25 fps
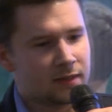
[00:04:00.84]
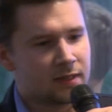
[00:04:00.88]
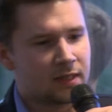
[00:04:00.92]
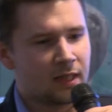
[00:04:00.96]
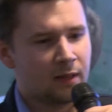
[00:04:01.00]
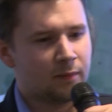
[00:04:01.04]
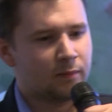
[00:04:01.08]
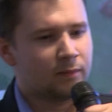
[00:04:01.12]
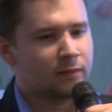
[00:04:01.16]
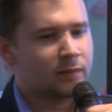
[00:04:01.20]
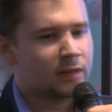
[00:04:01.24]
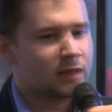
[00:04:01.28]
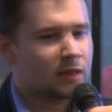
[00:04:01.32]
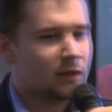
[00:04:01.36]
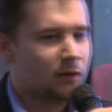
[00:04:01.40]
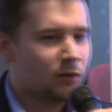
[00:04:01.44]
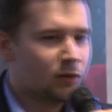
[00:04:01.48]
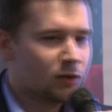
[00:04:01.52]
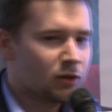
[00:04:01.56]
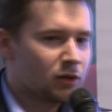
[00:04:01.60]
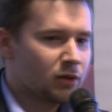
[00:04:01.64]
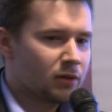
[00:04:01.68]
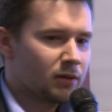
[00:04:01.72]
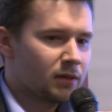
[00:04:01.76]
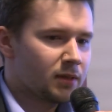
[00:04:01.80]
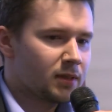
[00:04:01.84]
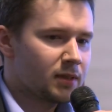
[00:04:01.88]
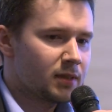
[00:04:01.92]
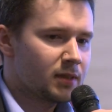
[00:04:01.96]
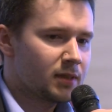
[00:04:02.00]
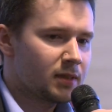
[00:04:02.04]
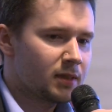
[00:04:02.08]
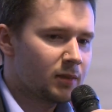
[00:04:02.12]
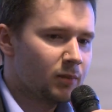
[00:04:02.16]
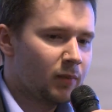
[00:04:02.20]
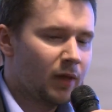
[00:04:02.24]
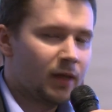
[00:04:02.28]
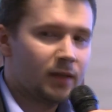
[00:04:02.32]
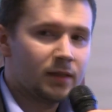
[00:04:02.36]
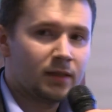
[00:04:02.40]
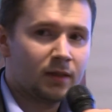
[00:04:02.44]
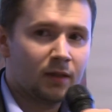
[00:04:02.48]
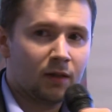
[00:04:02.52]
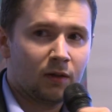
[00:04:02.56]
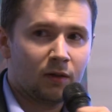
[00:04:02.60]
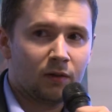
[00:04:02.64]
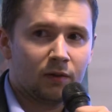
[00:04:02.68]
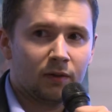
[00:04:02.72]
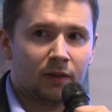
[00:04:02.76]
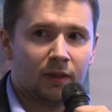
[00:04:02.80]
some solutions basing
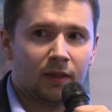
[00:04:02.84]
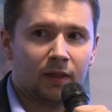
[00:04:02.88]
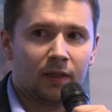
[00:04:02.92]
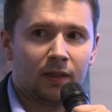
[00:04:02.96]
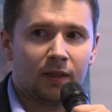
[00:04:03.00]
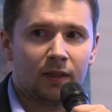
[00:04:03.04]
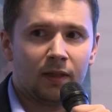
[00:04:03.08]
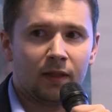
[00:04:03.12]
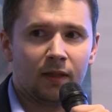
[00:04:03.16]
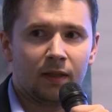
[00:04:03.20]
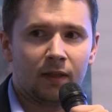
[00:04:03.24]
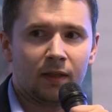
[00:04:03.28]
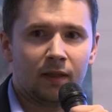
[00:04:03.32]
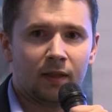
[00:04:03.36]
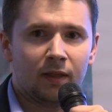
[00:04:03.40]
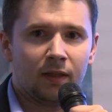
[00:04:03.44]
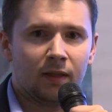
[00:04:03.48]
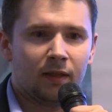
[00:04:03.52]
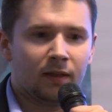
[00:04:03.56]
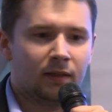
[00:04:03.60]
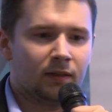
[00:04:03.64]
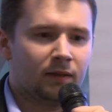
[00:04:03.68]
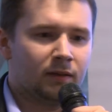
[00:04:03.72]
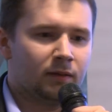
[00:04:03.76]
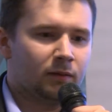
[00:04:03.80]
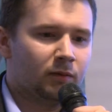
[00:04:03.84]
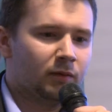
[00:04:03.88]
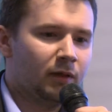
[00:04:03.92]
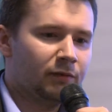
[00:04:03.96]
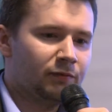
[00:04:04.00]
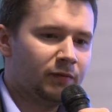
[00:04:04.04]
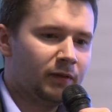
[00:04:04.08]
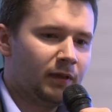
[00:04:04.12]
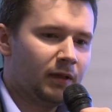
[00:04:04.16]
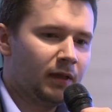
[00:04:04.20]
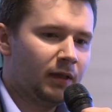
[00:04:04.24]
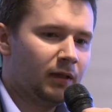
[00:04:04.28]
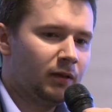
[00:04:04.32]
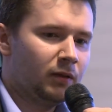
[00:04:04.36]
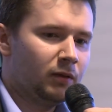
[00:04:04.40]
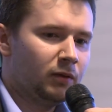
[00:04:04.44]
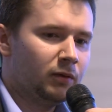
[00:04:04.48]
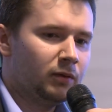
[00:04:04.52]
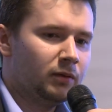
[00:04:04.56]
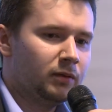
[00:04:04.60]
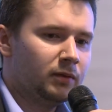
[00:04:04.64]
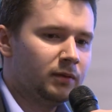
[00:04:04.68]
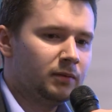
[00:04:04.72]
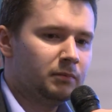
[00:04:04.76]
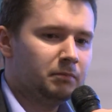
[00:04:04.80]
on
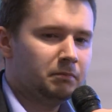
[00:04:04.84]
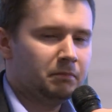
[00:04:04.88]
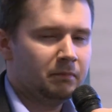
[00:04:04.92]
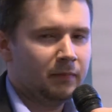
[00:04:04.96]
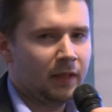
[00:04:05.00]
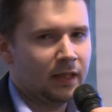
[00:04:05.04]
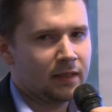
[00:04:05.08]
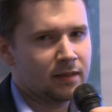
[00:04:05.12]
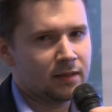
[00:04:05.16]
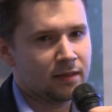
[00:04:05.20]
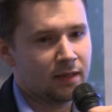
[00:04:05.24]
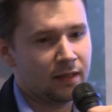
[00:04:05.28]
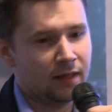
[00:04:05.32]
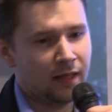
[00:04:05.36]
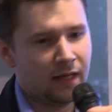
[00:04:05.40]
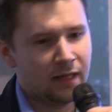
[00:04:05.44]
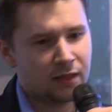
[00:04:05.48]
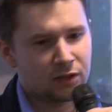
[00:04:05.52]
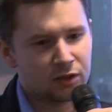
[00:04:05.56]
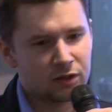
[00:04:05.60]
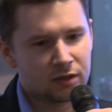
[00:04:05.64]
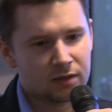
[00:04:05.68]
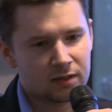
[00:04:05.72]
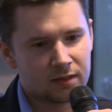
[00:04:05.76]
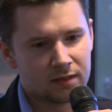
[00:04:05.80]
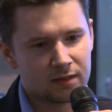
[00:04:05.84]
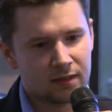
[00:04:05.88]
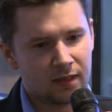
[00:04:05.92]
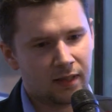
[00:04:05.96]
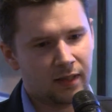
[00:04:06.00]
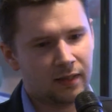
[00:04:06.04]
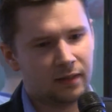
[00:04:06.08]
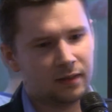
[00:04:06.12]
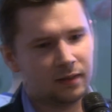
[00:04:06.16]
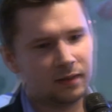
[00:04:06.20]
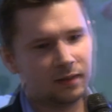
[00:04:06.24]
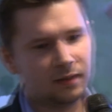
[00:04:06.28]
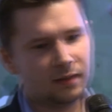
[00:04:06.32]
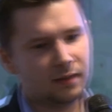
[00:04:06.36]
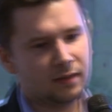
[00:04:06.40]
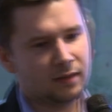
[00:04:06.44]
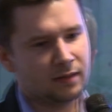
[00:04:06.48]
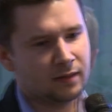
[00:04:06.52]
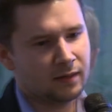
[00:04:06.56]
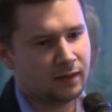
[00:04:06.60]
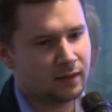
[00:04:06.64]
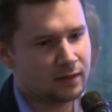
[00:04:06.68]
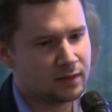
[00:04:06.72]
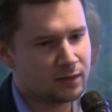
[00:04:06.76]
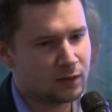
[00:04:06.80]
graphical, let's say, engines like
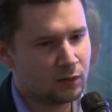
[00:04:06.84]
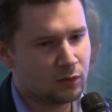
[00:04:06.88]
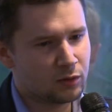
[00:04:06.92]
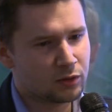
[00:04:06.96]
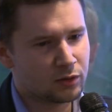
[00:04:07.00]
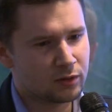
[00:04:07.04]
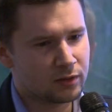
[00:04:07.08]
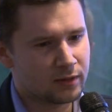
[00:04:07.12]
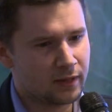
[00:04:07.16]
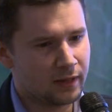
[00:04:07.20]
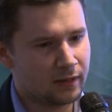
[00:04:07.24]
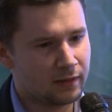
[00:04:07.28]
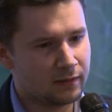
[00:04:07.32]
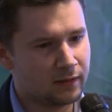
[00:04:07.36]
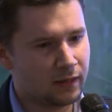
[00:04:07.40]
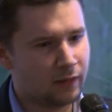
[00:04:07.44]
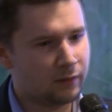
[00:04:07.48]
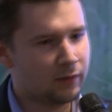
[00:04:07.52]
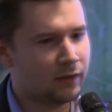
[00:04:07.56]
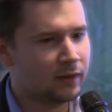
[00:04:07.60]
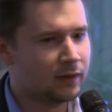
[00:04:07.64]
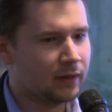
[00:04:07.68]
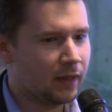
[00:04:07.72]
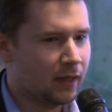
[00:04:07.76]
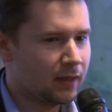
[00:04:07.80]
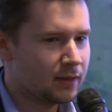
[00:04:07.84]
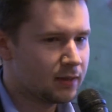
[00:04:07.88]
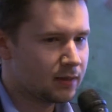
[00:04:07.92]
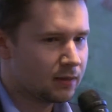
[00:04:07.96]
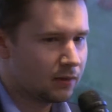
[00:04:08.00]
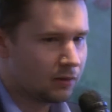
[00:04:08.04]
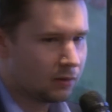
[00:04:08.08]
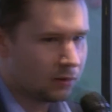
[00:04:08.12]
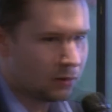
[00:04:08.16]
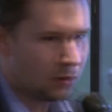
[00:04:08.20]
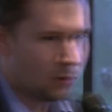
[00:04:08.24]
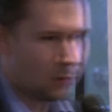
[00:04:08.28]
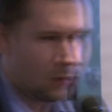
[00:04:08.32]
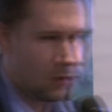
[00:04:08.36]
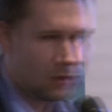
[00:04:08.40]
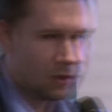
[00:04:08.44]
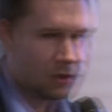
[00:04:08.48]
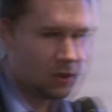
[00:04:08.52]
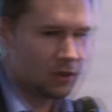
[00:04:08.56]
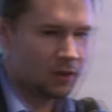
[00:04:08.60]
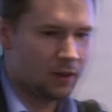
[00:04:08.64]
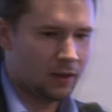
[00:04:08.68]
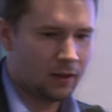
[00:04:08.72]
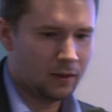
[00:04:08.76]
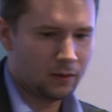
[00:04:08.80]
and solutions like DirectX or
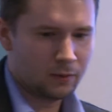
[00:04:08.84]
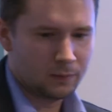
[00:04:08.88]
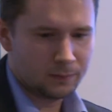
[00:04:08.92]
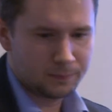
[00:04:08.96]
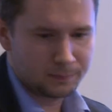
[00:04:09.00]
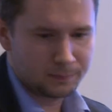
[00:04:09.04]
OpenGL.